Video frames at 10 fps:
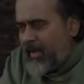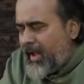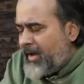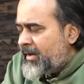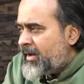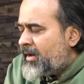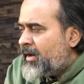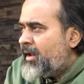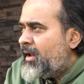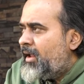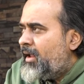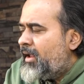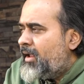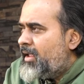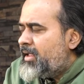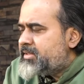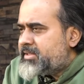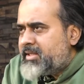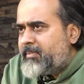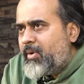And
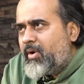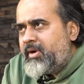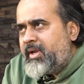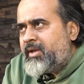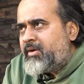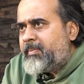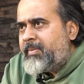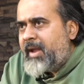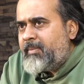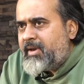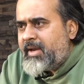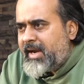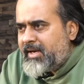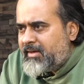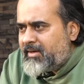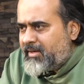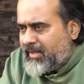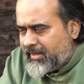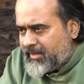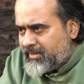is the body your primary
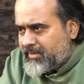identity?